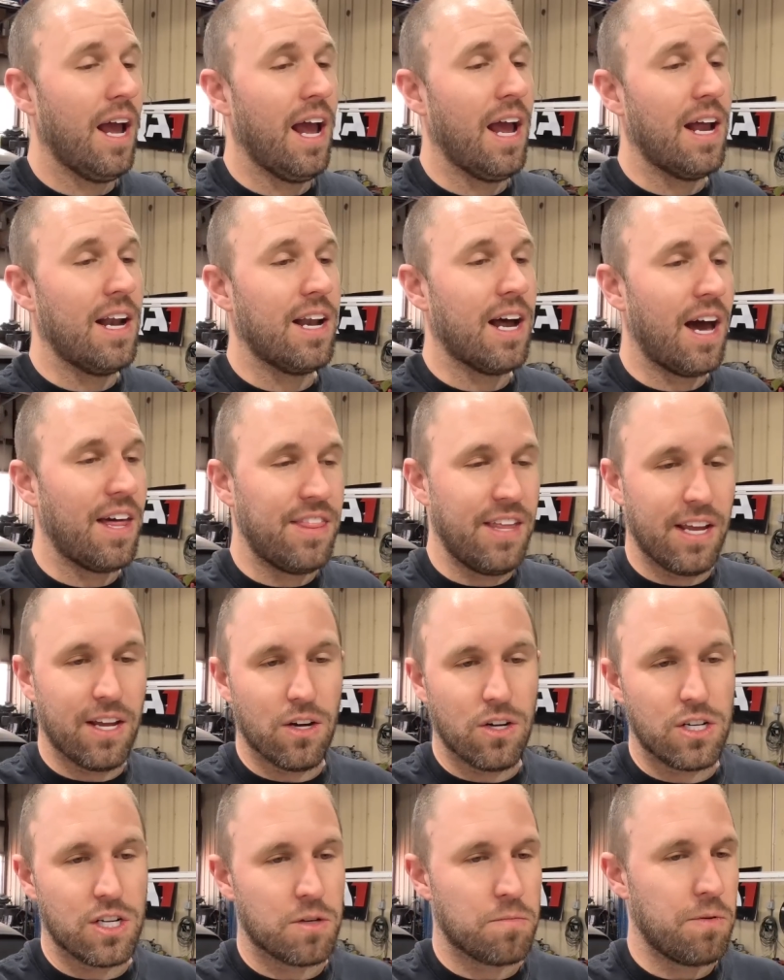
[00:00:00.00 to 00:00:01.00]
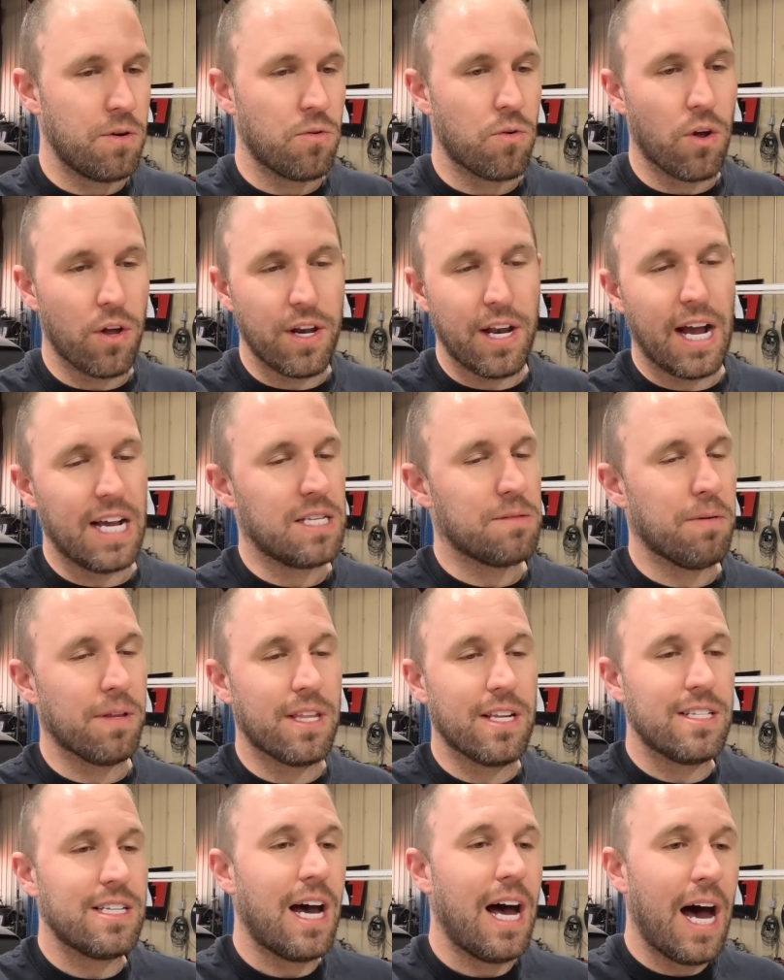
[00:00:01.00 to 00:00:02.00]
and I think it'll just be really nice. But
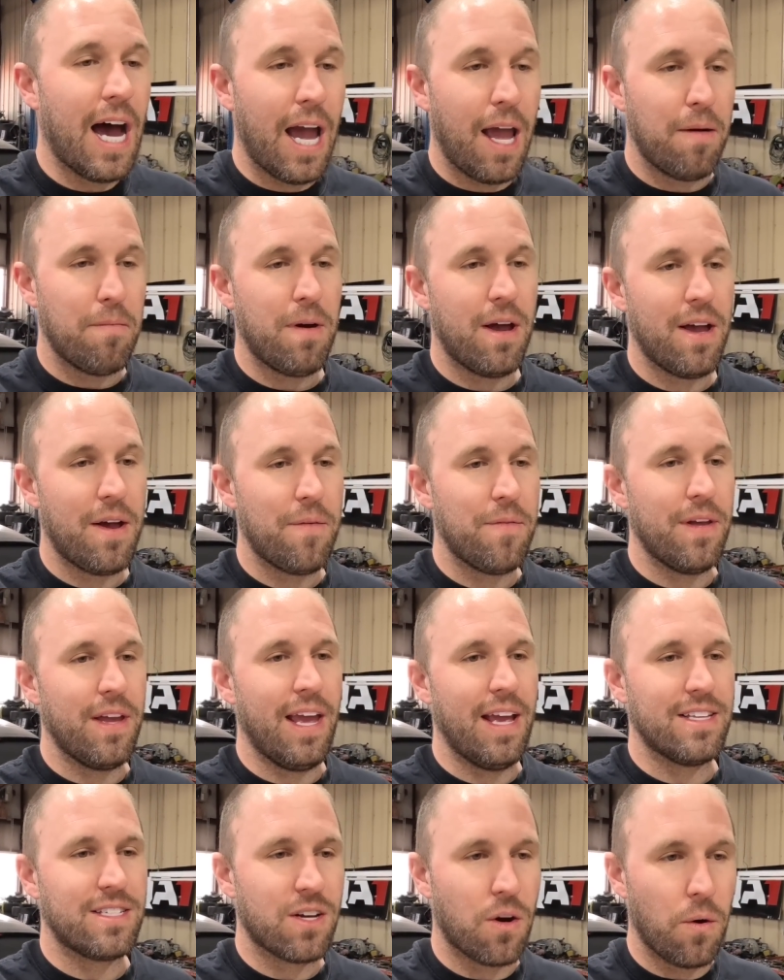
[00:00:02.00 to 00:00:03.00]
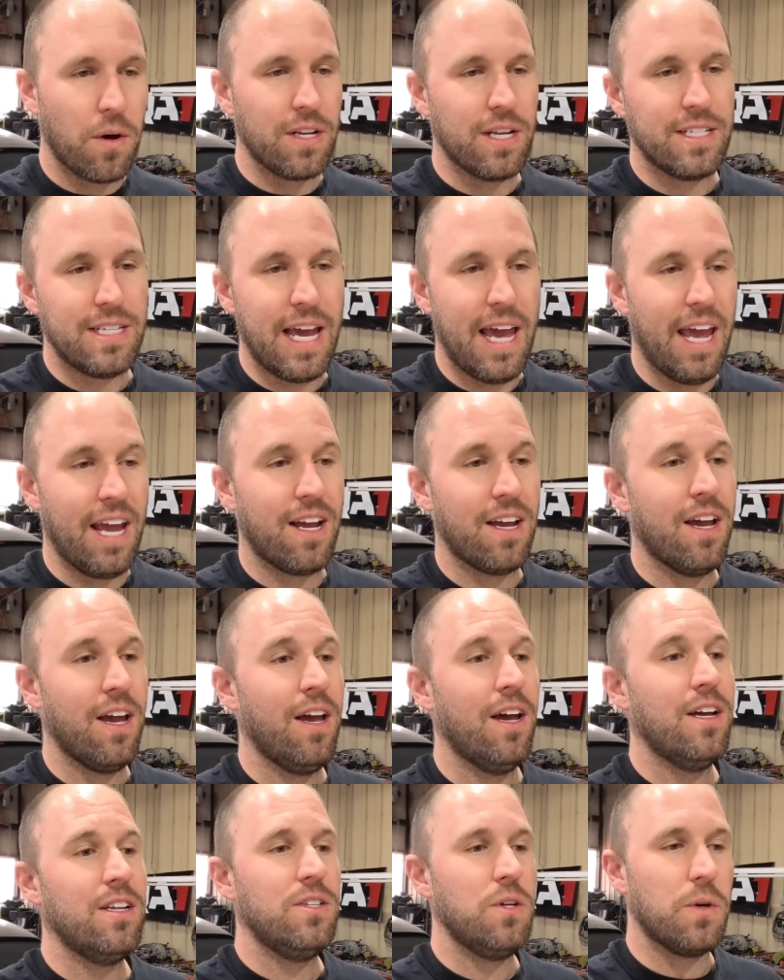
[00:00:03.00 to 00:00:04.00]
the time it's going to take
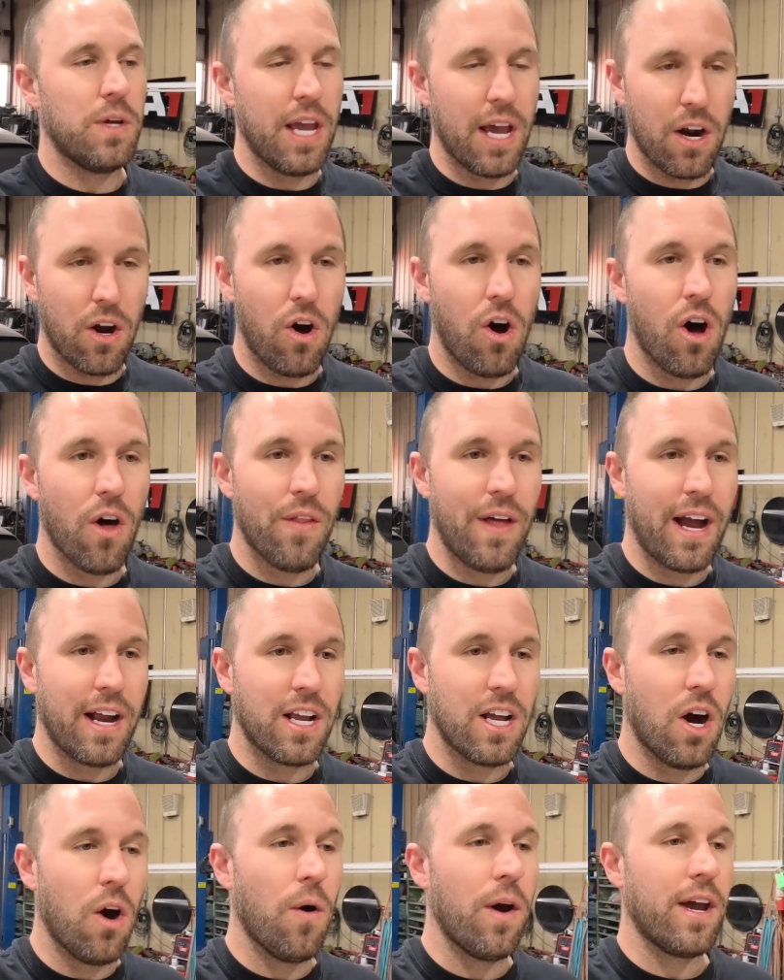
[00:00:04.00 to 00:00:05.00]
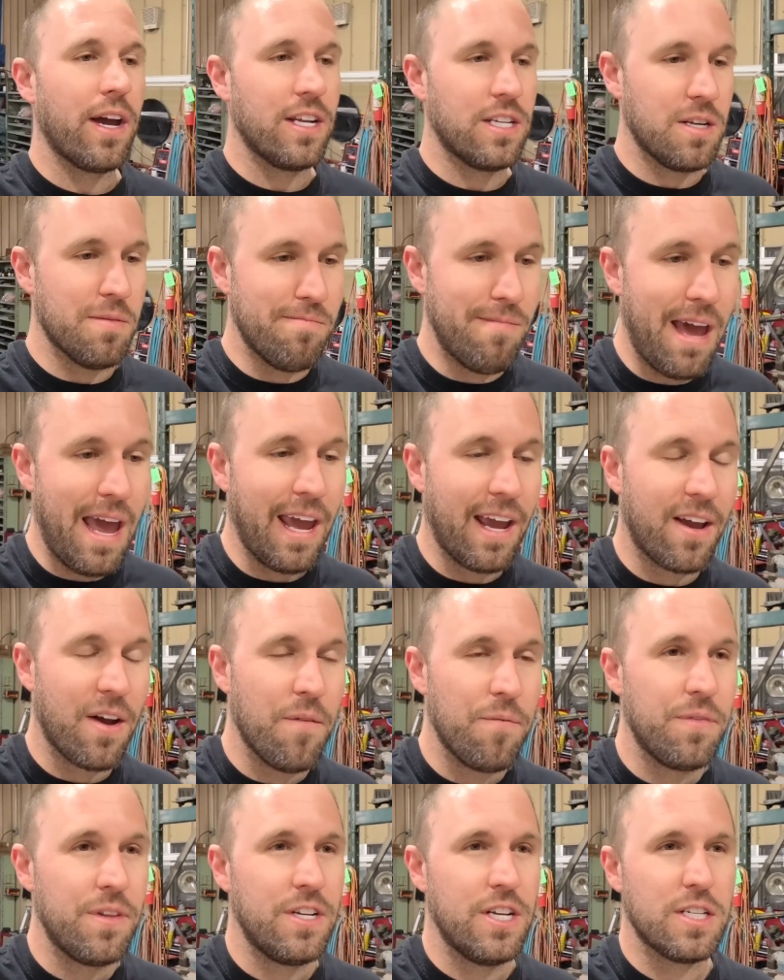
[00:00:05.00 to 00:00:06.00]
to get all that going and to make
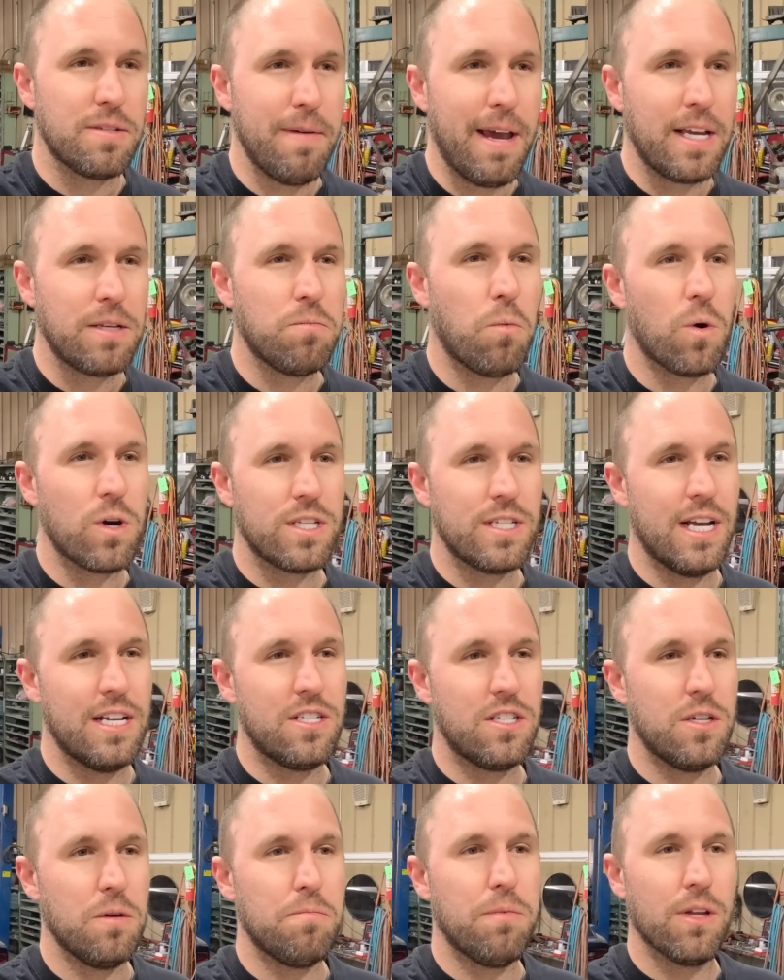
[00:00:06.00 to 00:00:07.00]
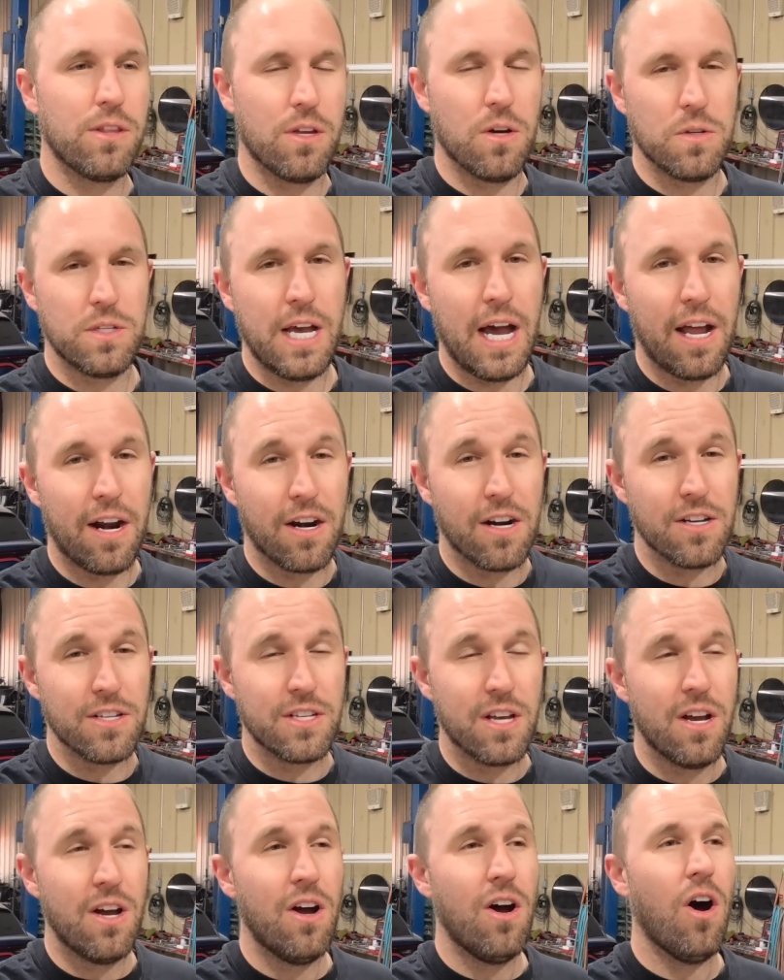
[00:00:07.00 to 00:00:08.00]
just makes more sense to put those
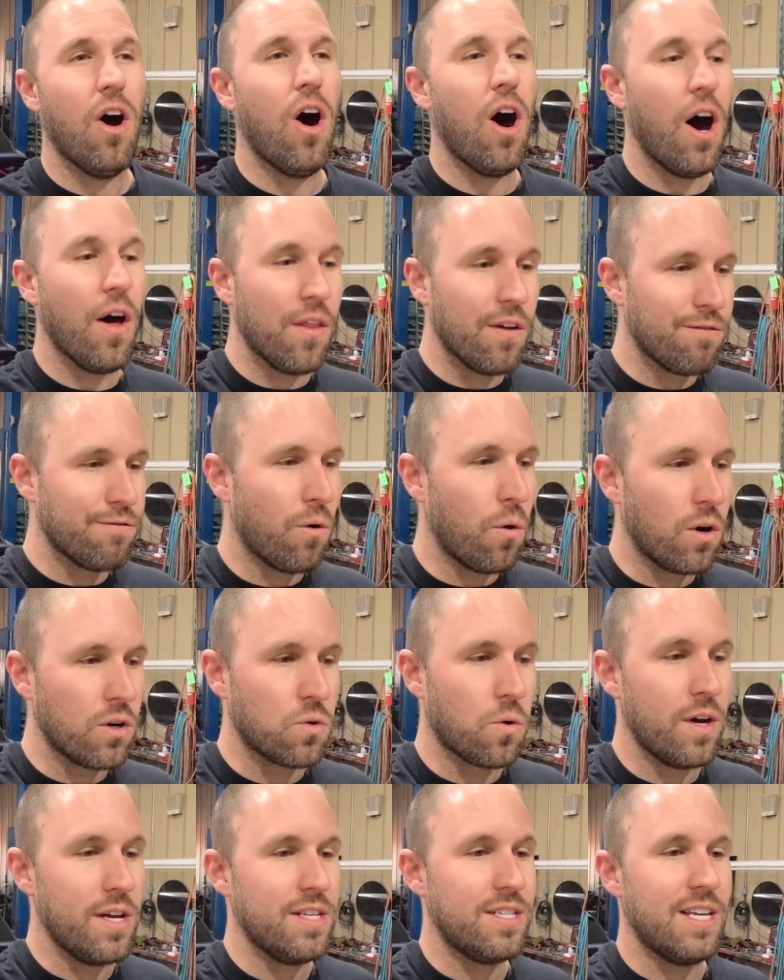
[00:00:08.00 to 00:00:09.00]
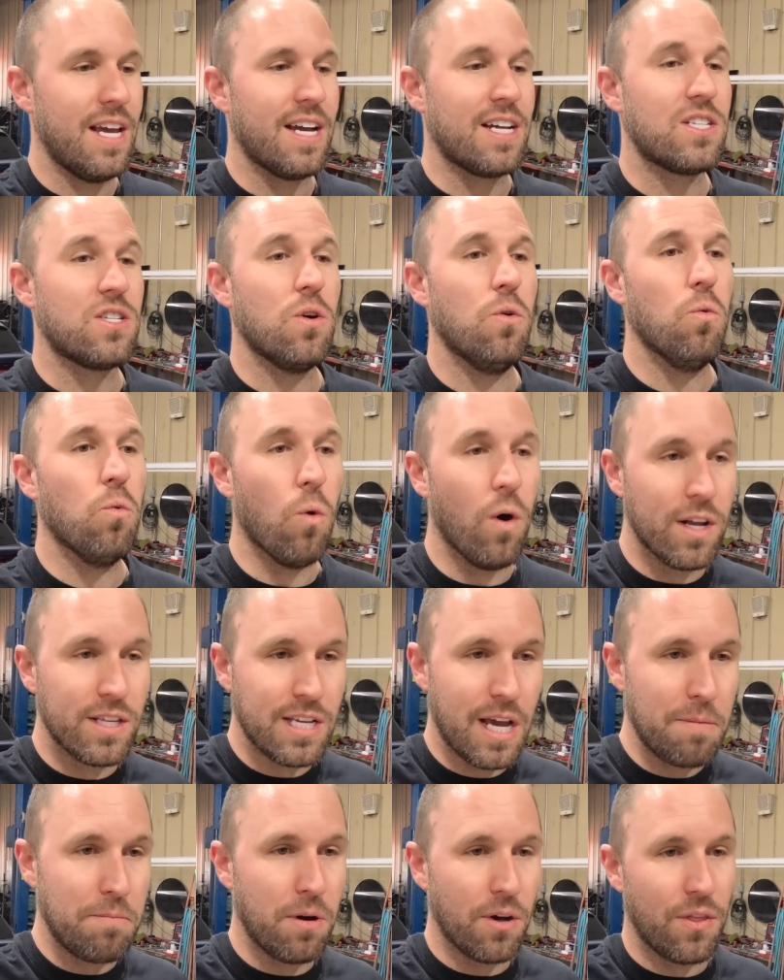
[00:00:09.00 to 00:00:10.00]
headers on the 426 once
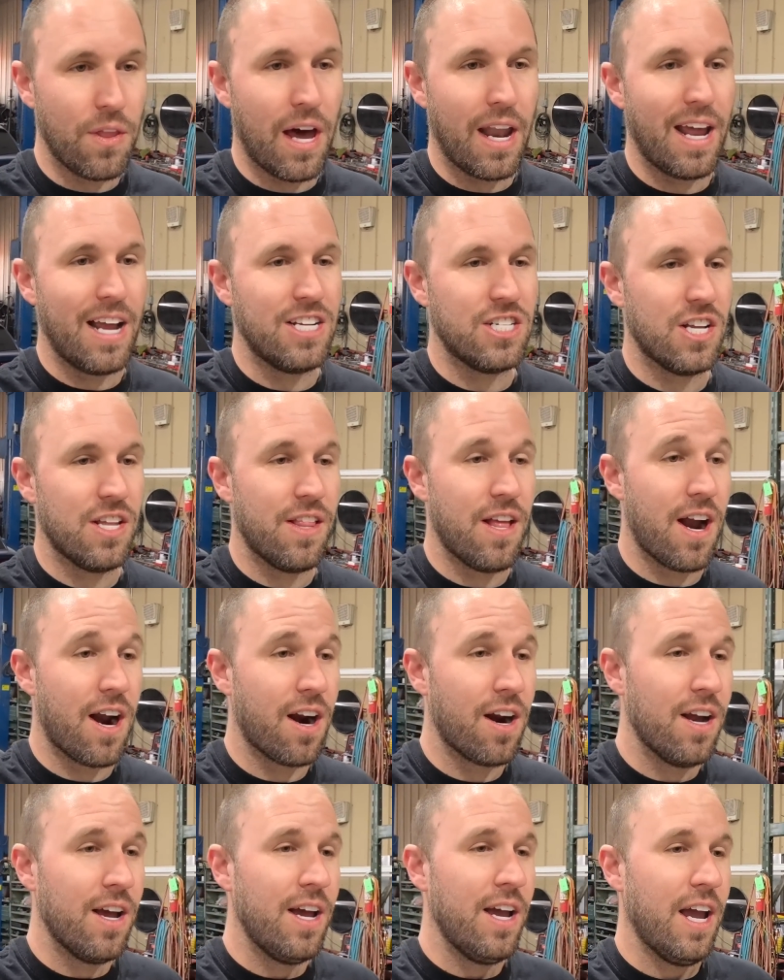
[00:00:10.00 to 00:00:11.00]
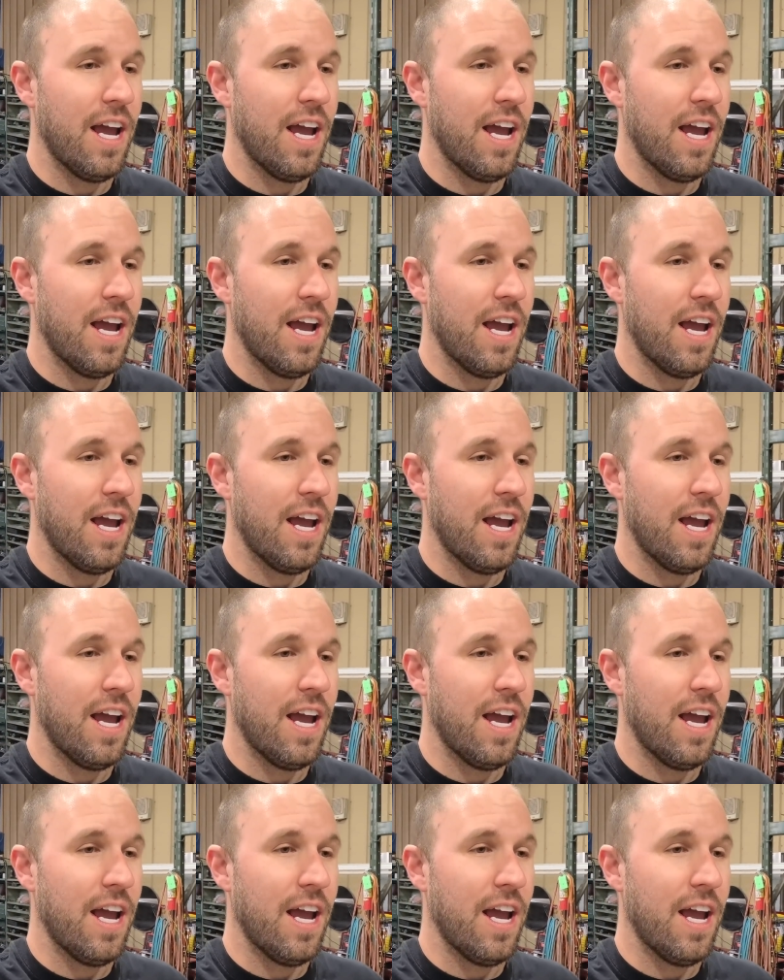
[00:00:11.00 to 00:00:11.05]
I put that engine in there.